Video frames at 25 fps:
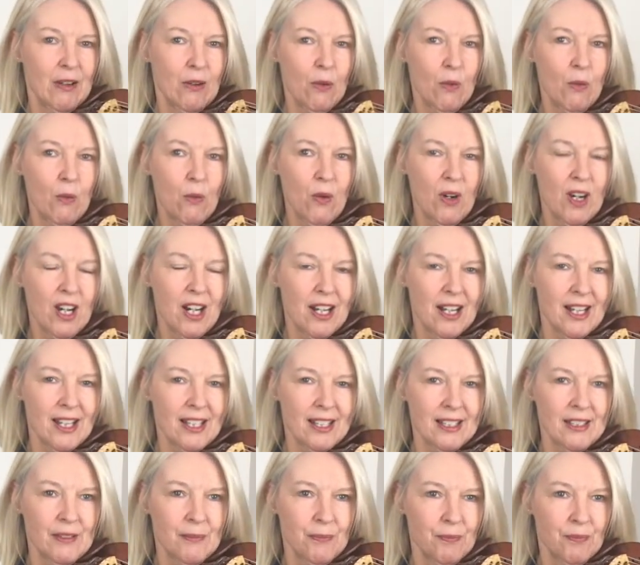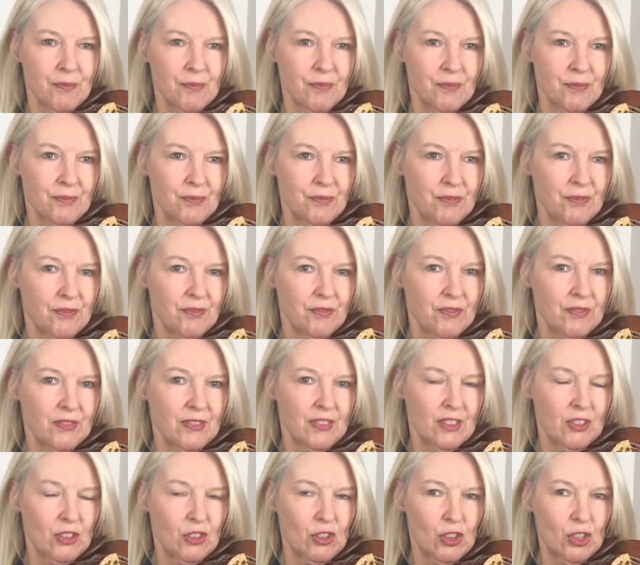1,
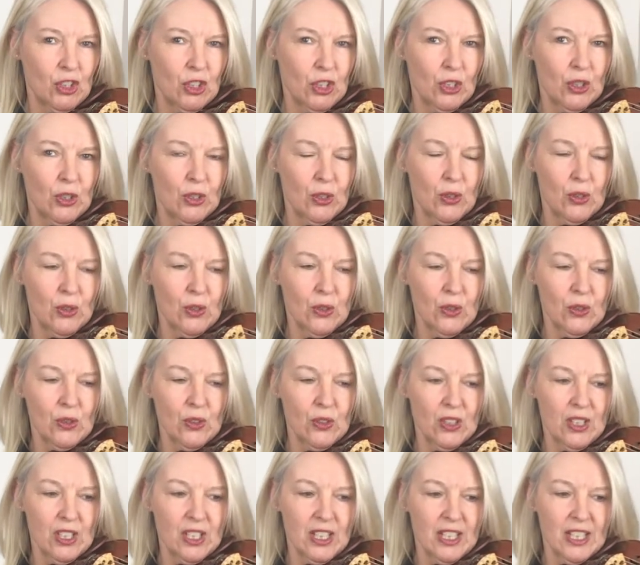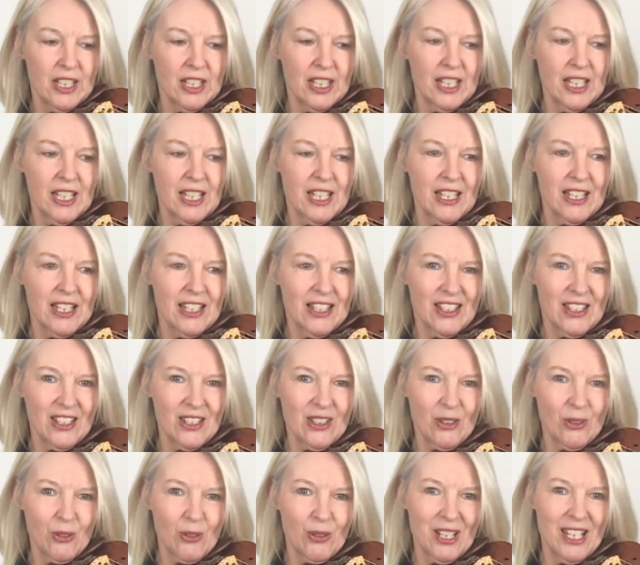2,
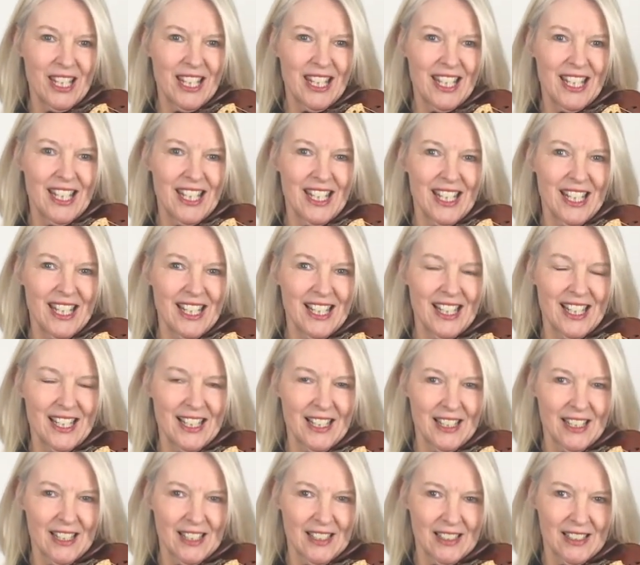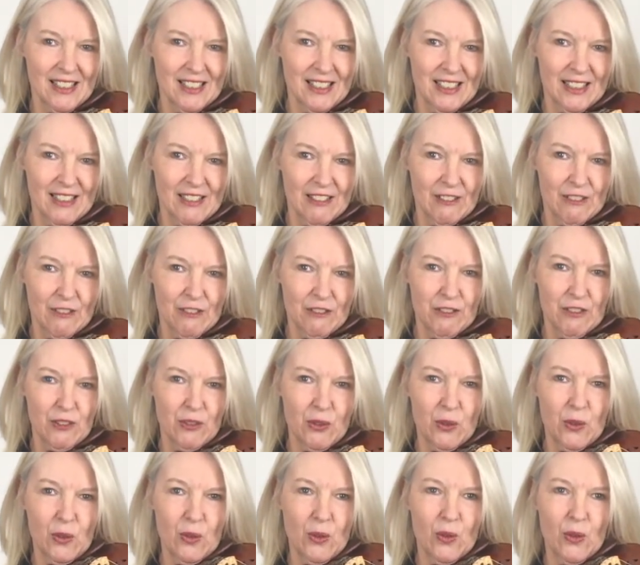3,
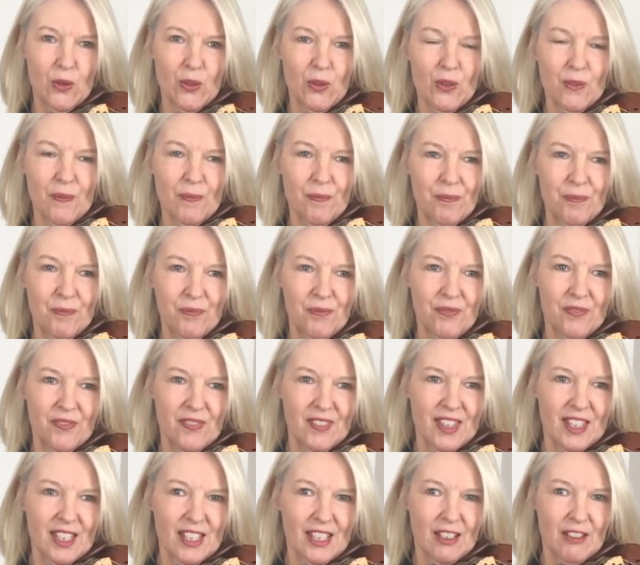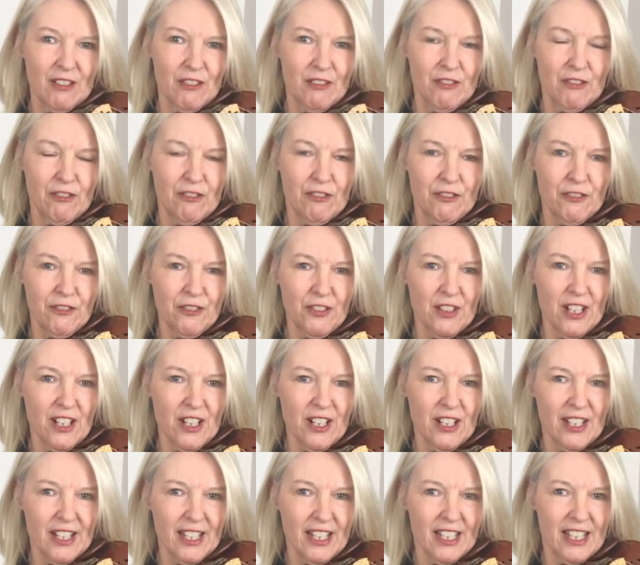4,
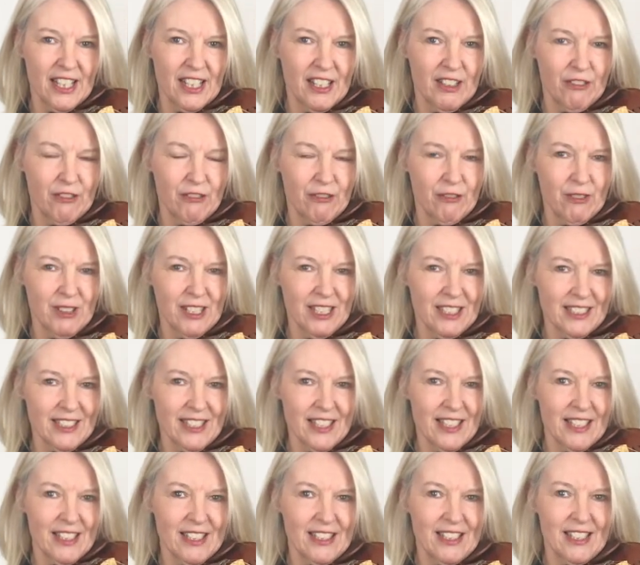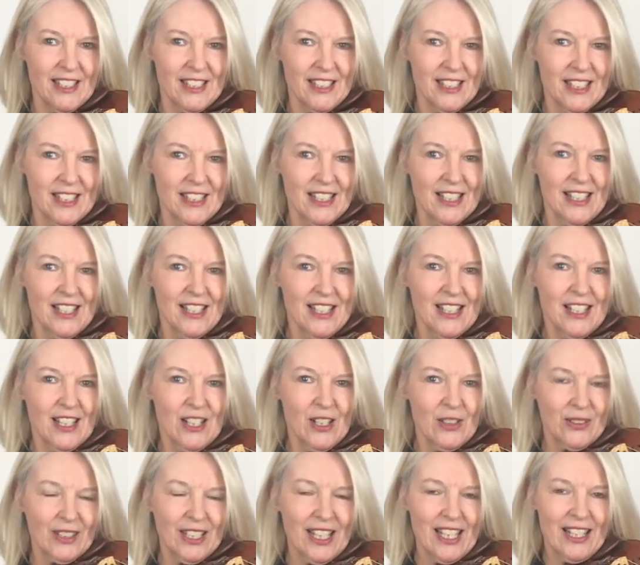5. Well done.
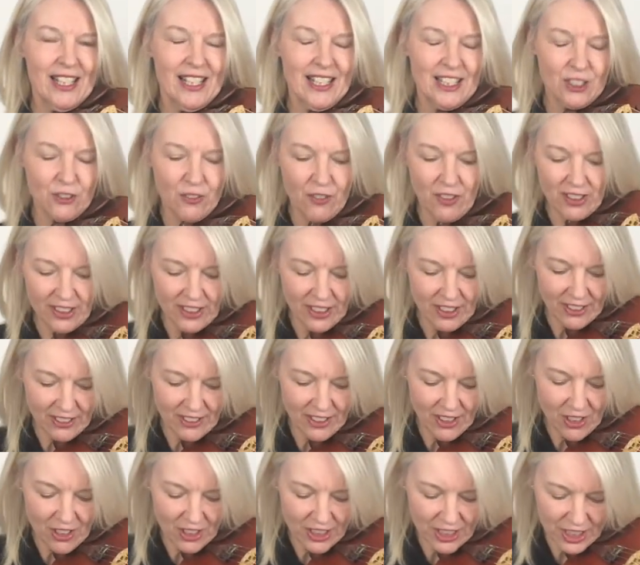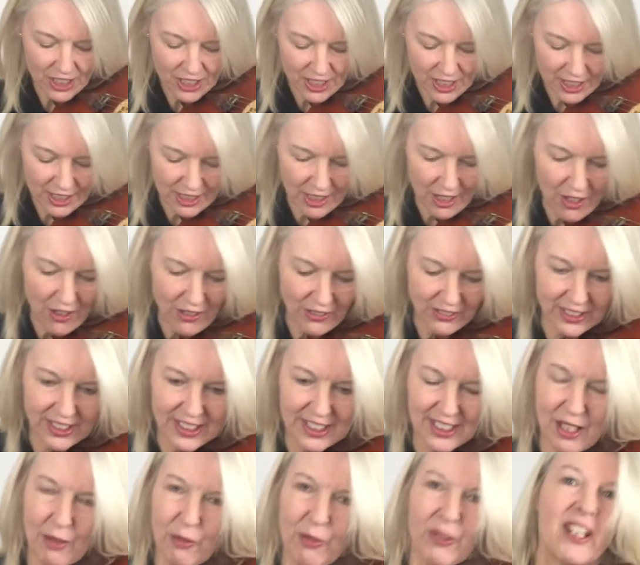Okay, let's find our nice stance
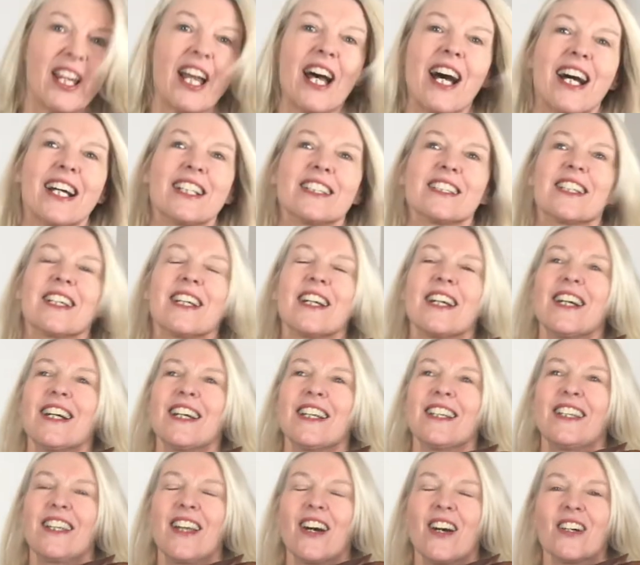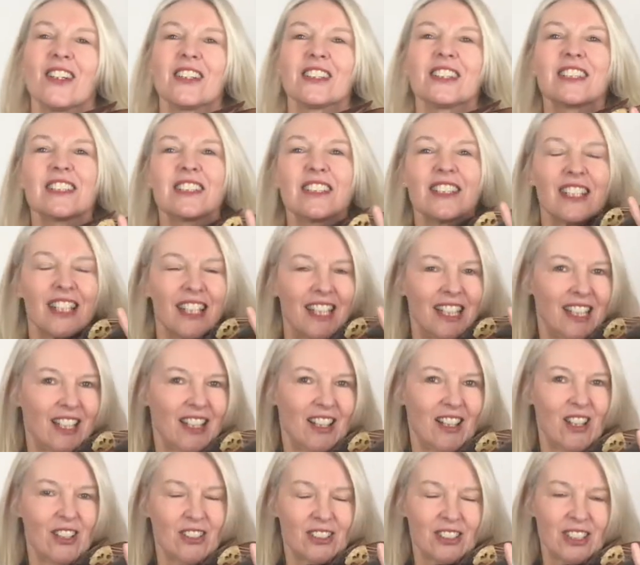that we had in the
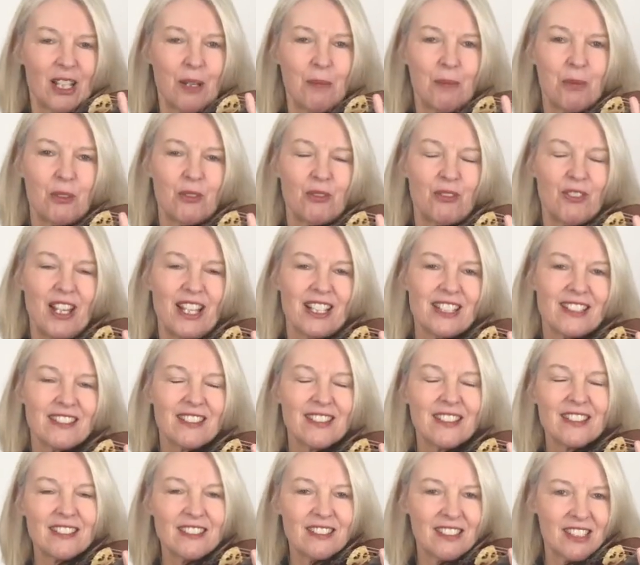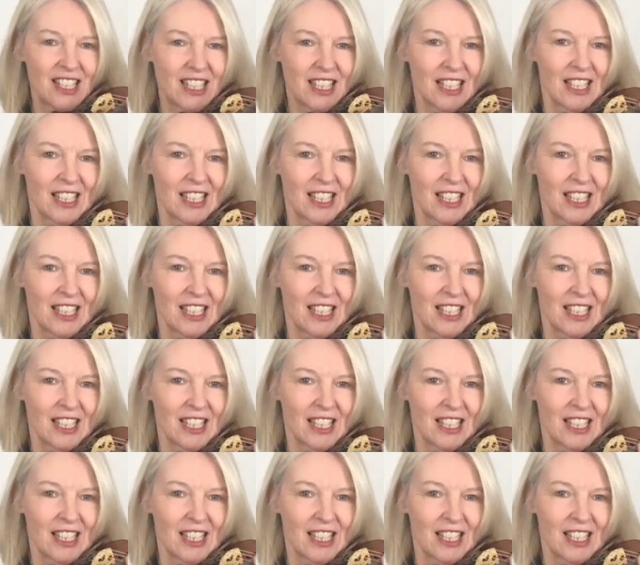last couple of lessons.